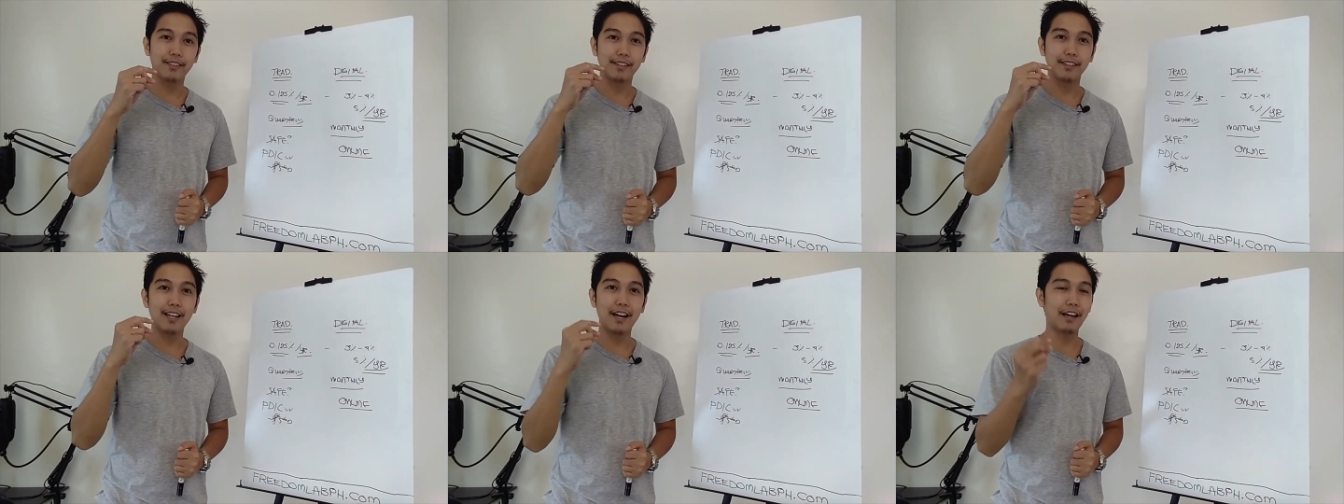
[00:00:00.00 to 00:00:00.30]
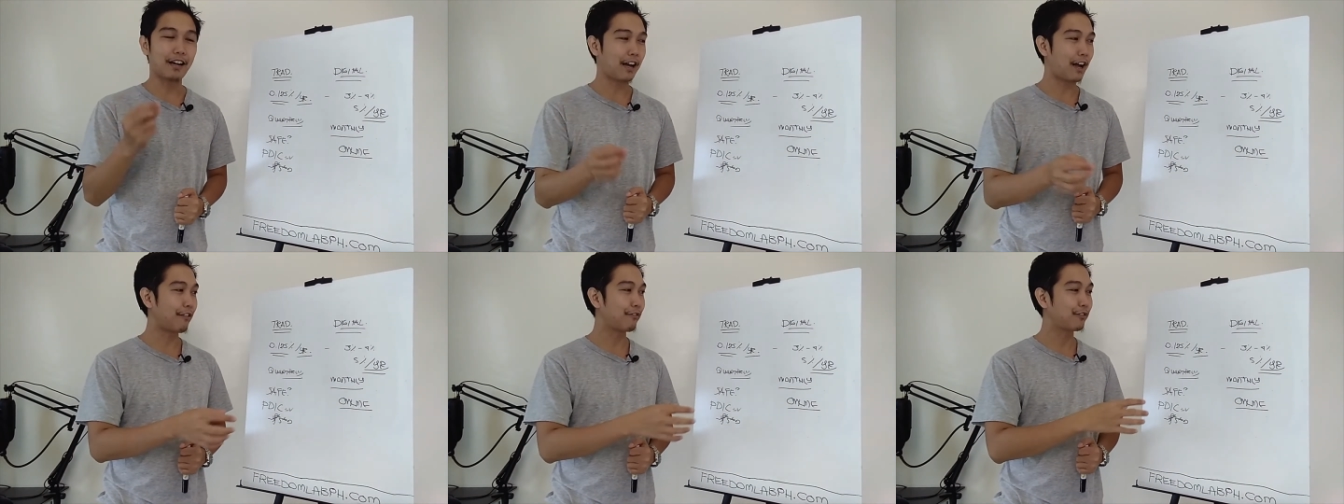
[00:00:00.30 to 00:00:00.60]

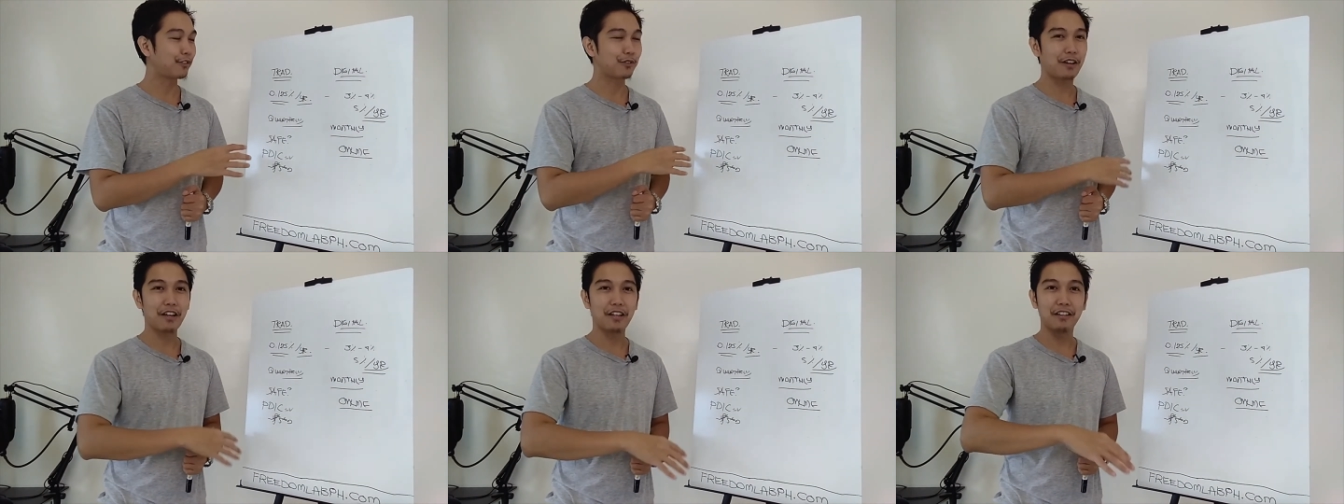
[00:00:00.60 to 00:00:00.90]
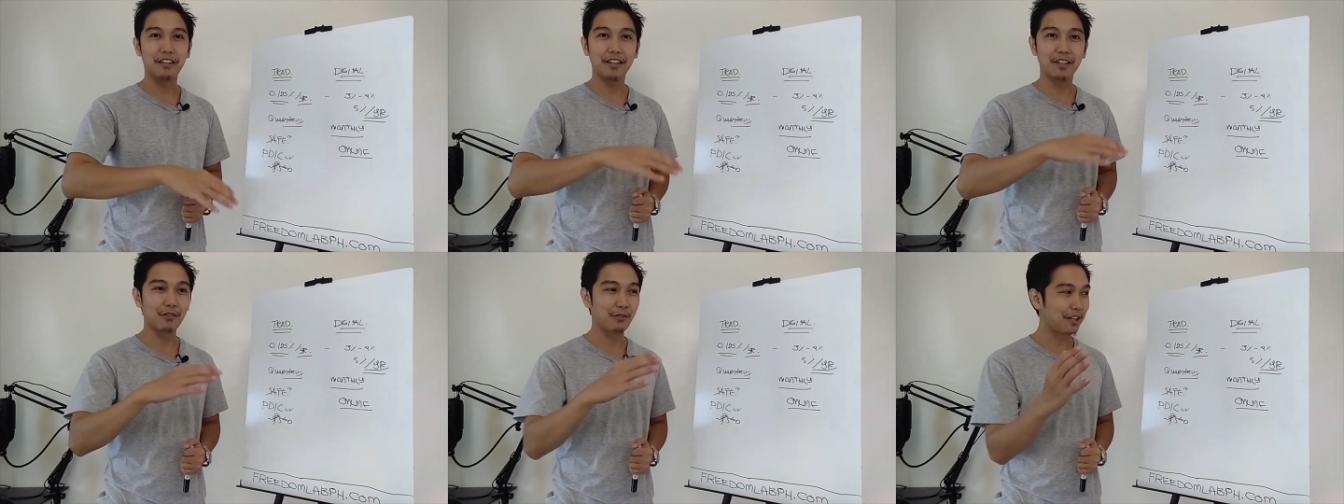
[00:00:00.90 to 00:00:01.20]
yeah, after
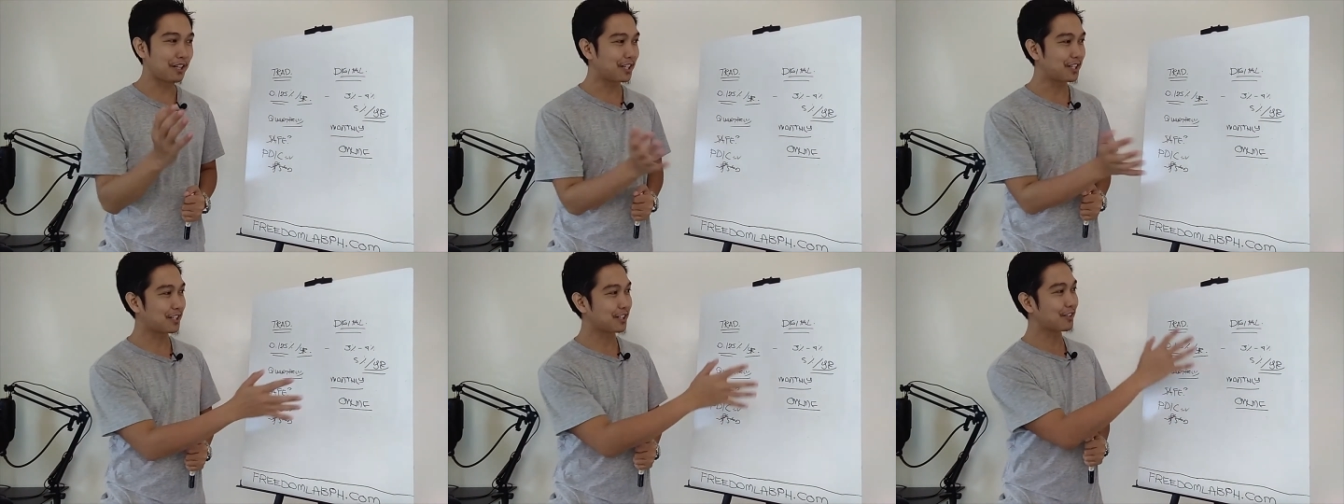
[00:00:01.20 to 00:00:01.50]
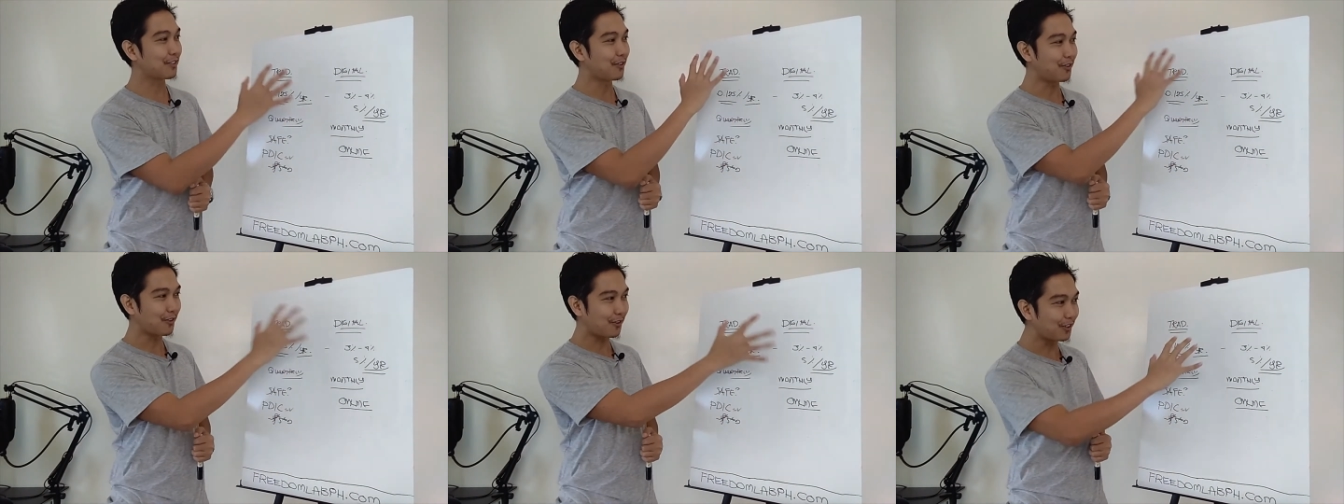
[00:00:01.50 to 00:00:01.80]
I
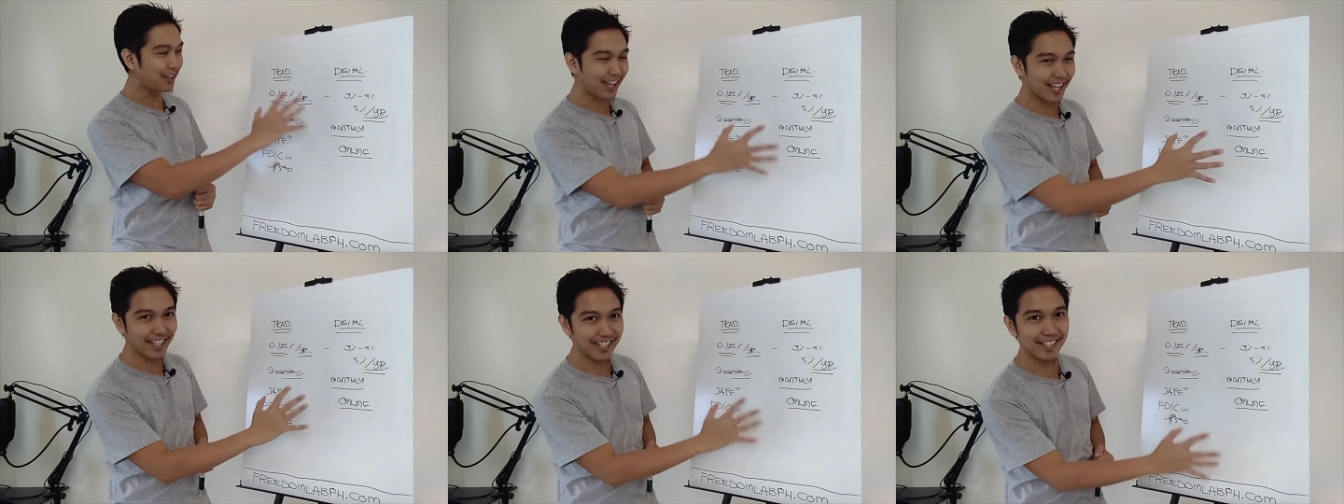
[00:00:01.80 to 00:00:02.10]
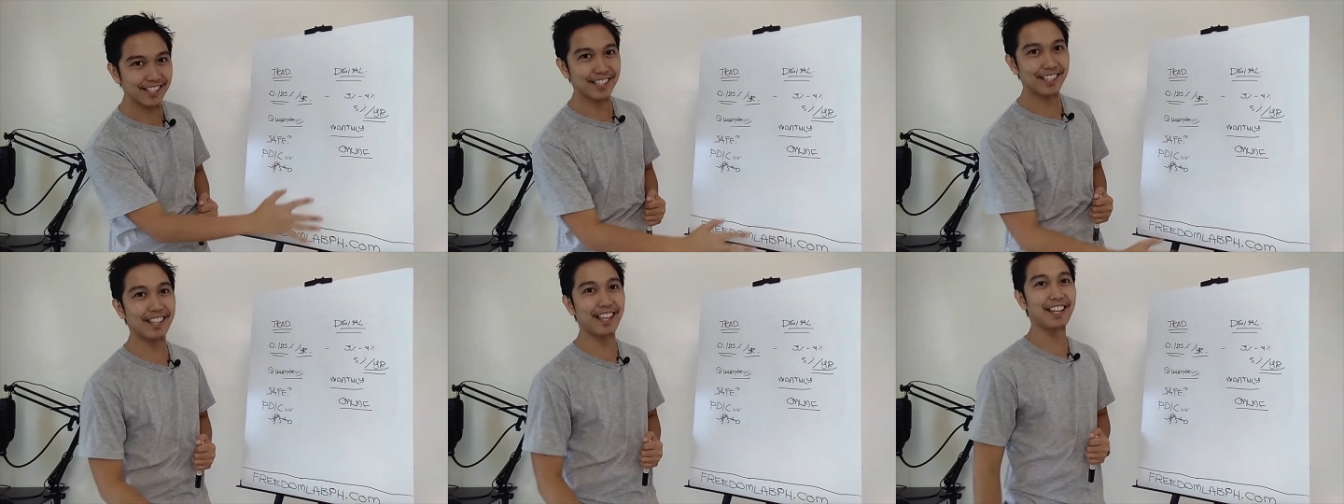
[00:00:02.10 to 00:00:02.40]
erase all
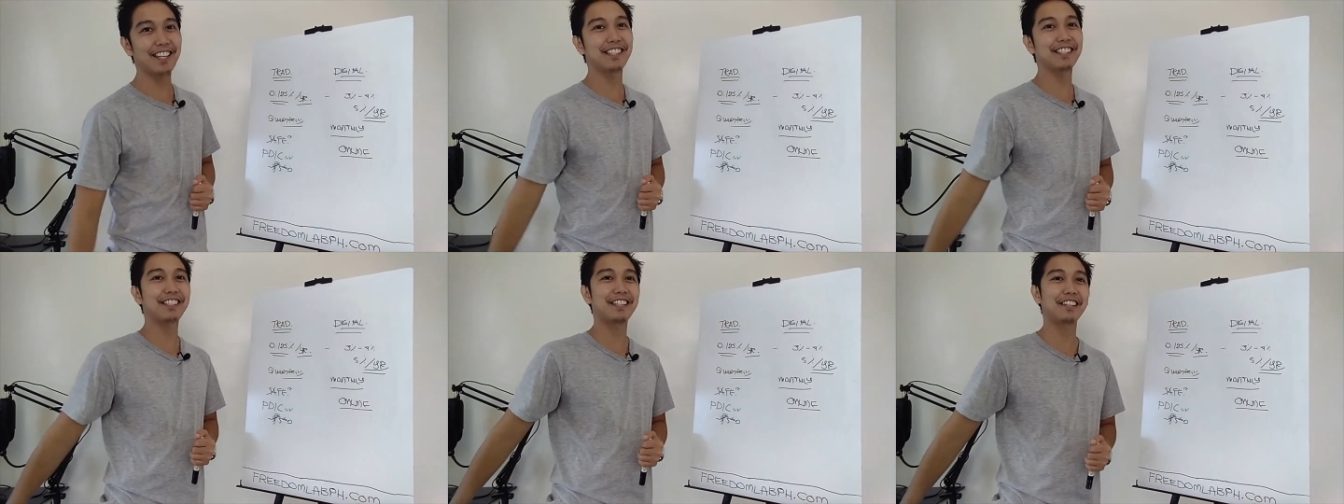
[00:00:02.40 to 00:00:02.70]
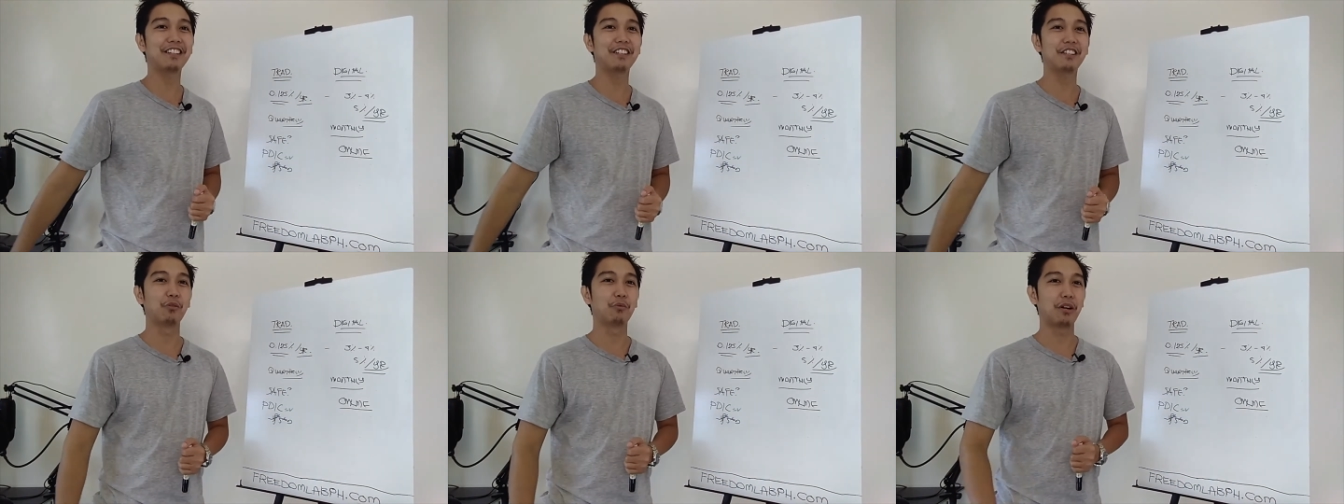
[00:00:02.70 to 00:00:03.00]
these things
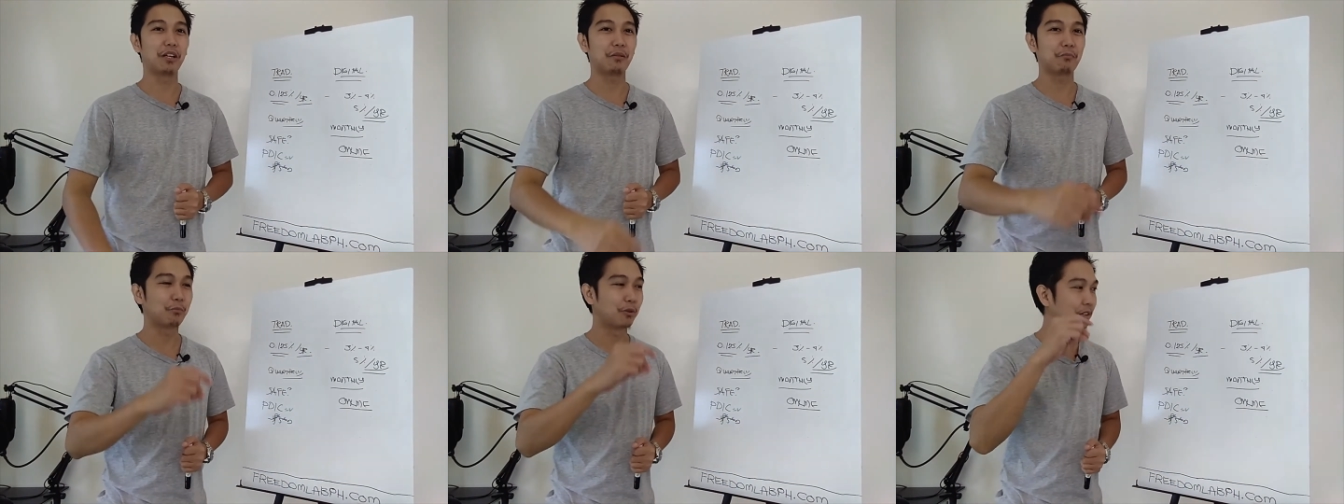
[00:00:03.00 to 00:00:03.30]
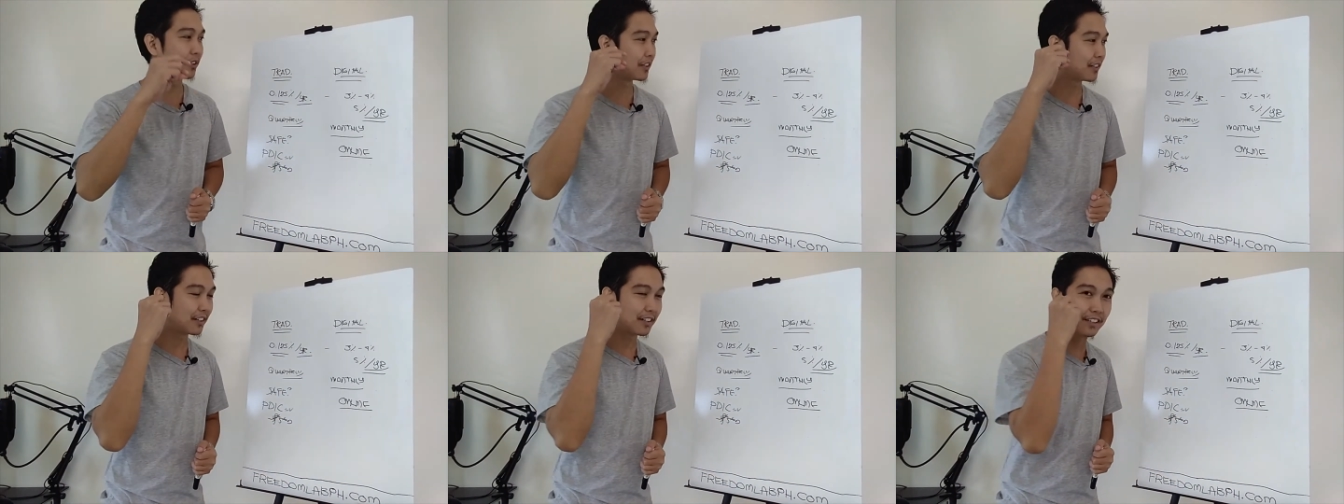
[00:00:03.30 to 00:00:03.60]
here in the whiteboard.